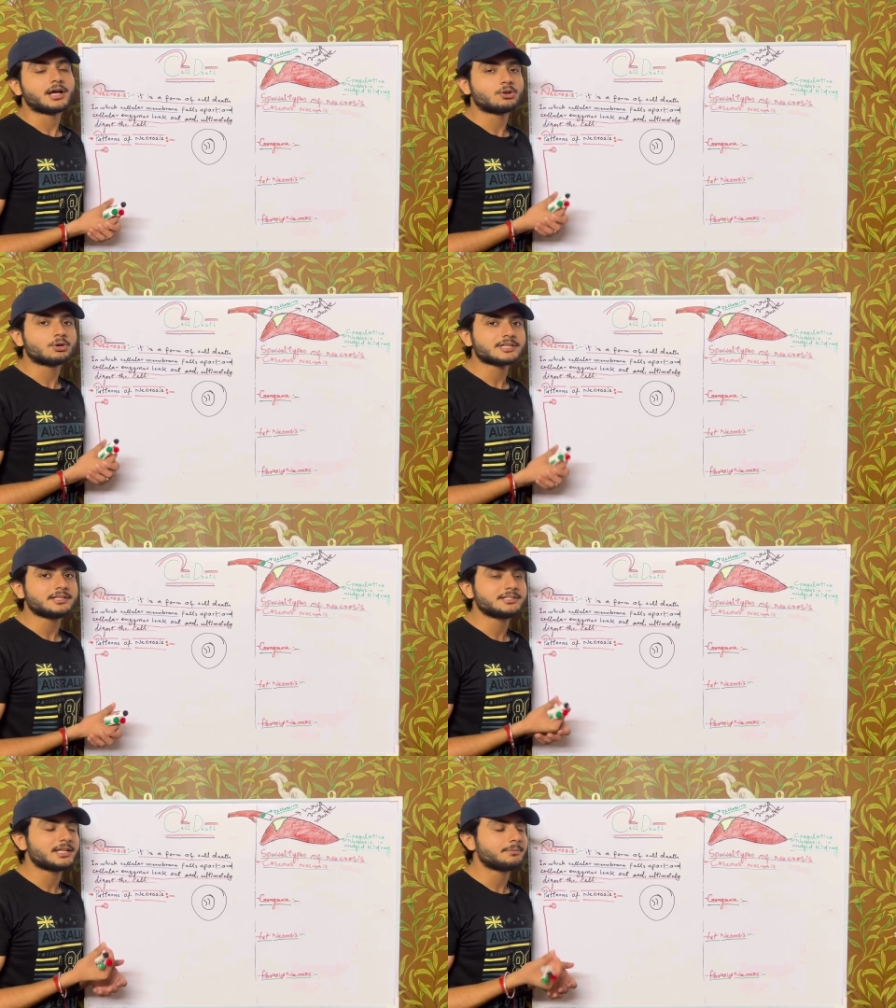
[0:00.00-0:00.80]

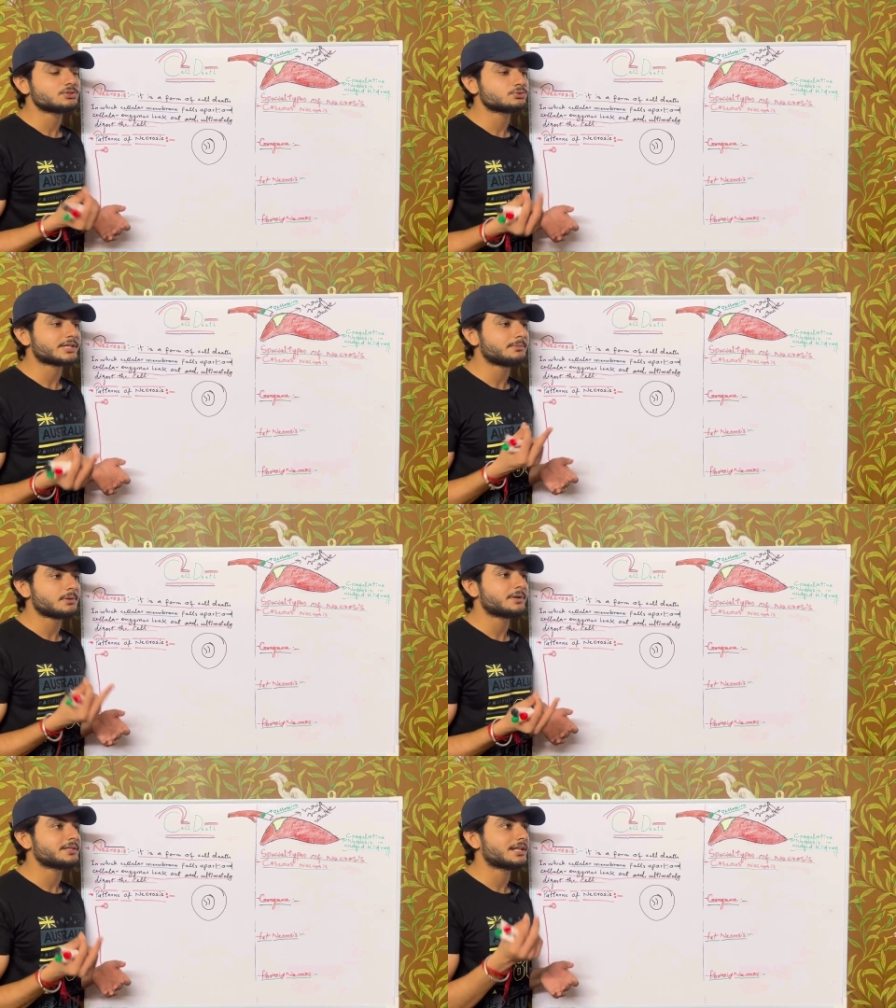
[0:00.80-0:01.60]
Alongside the damage to cell
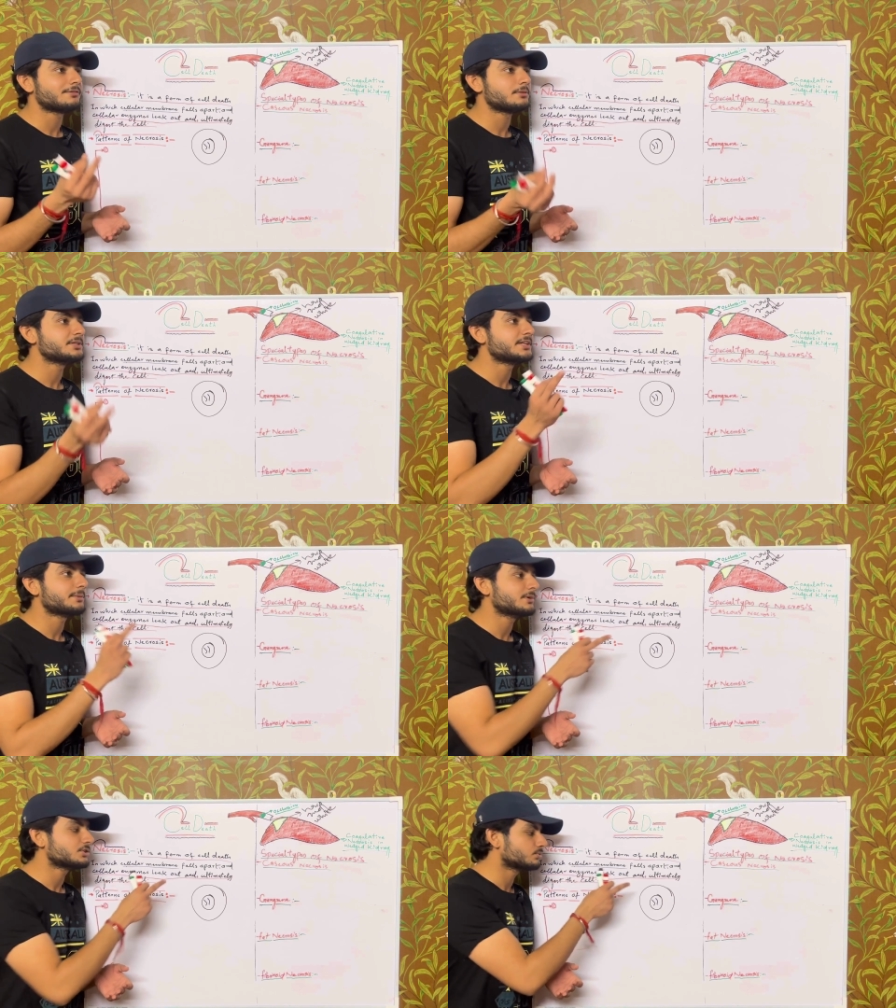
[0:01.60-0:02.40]
membrane, there will be the
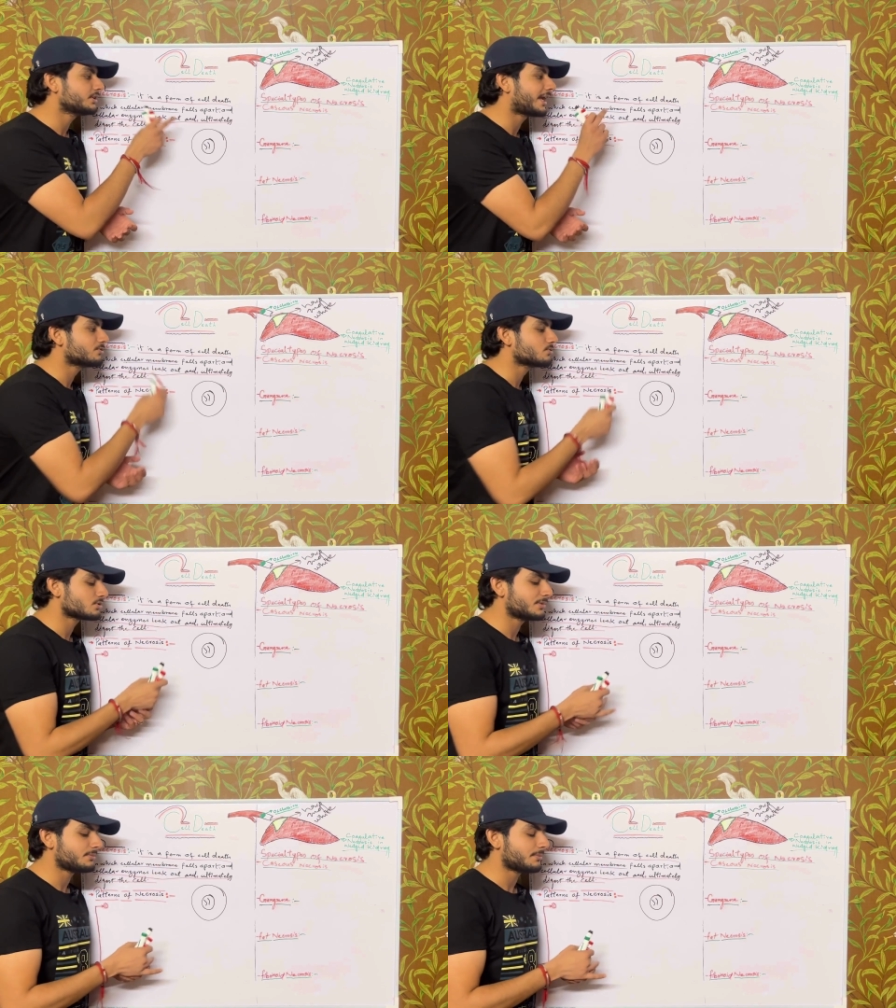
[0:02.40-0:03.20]
damage to the
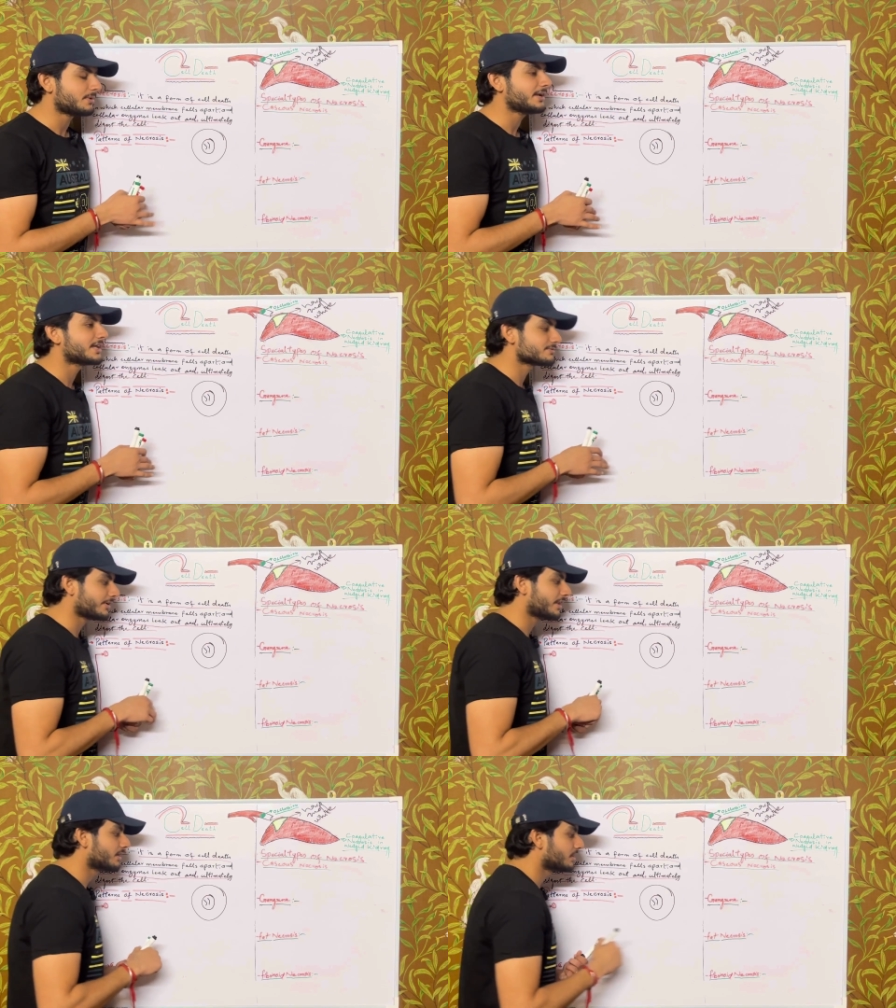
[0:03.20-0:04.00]
lysosomal membrane as well.